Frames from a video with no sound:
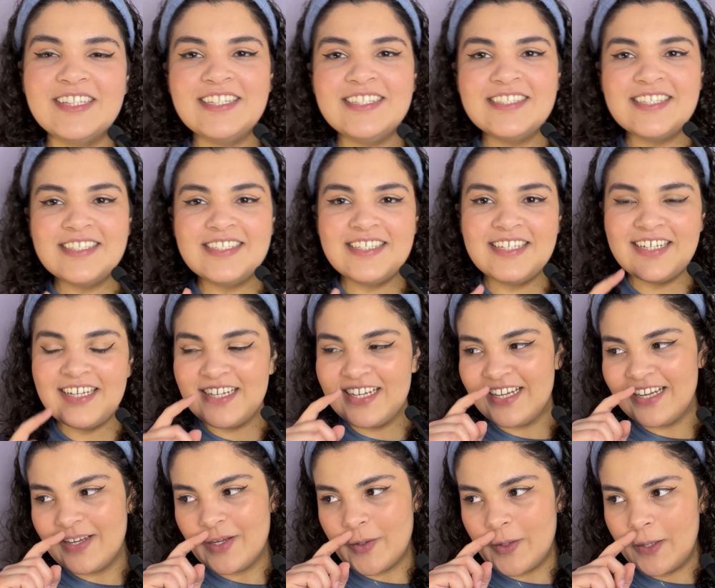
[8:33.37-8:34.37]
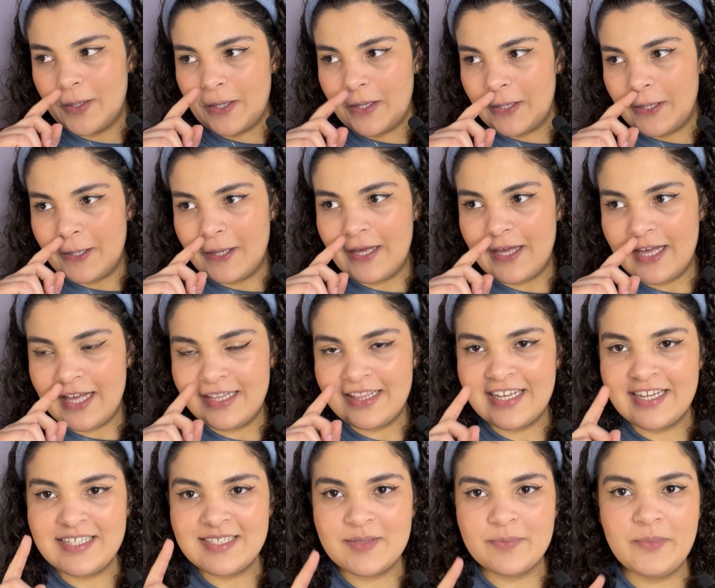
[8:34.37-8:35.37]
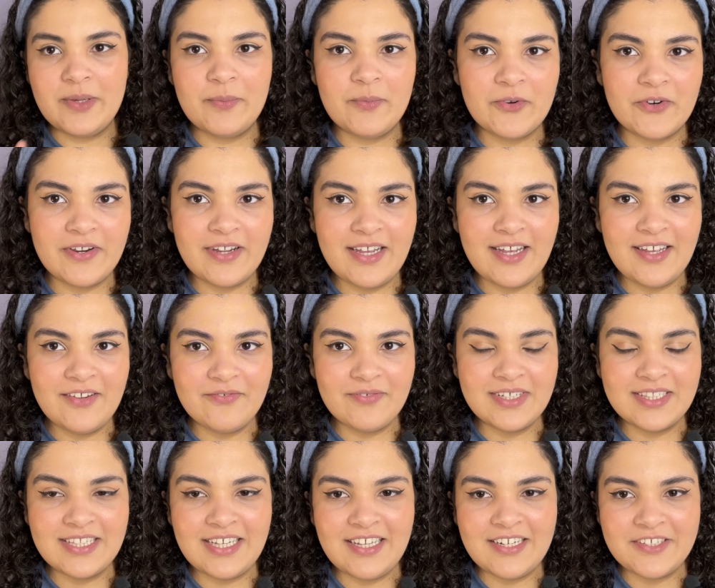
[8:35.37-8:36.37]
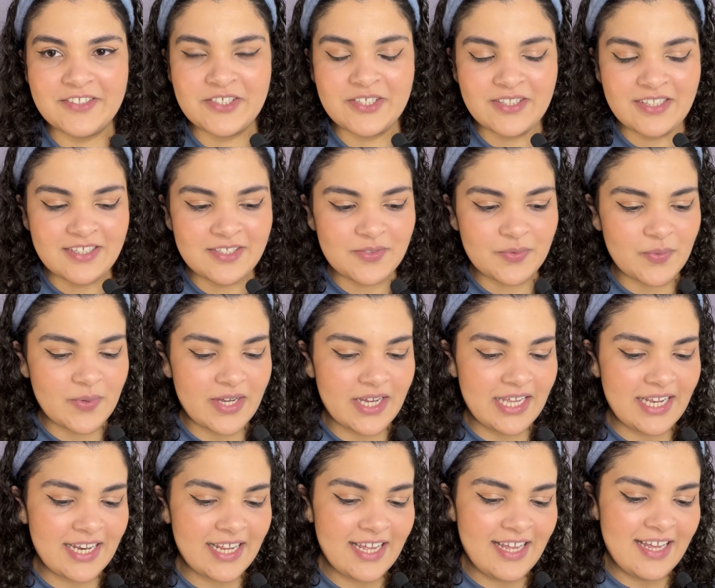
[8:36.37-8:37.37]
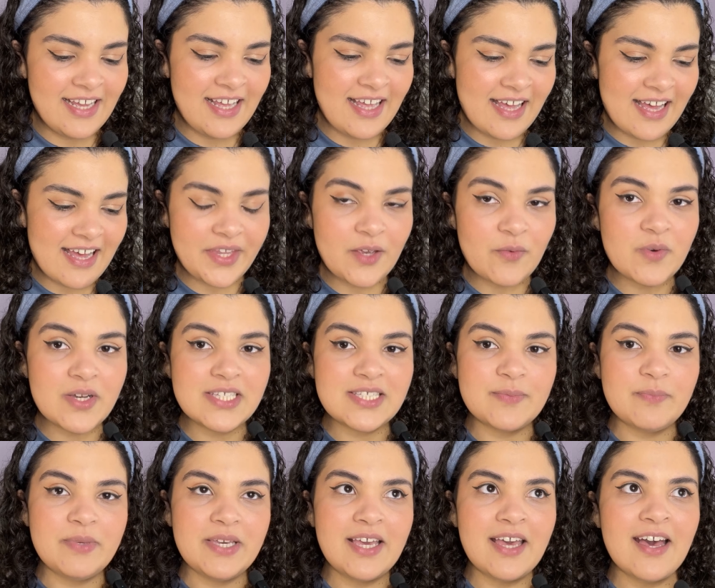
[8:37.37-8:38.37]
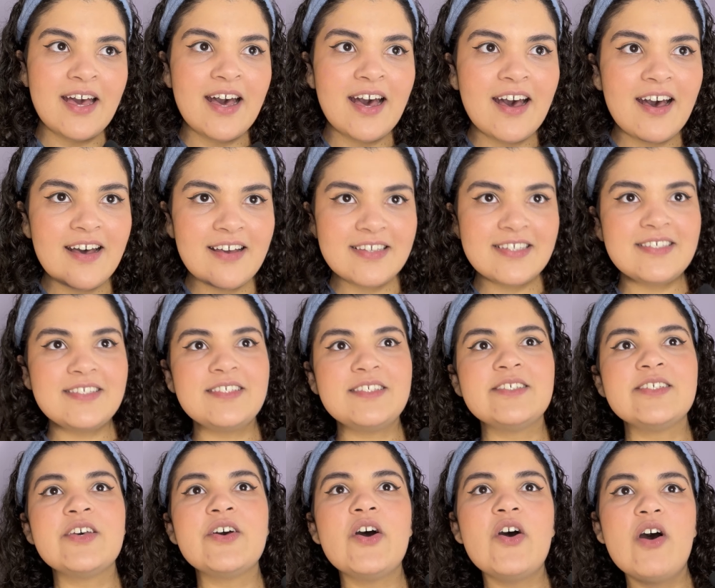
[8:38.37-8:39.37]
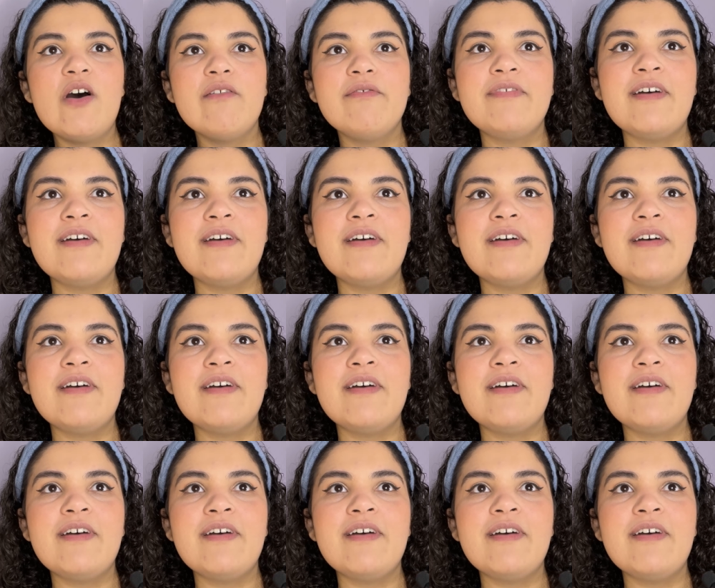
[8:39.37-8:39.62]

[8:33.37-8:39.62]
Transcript: this is a nice memory related to this one. It was because of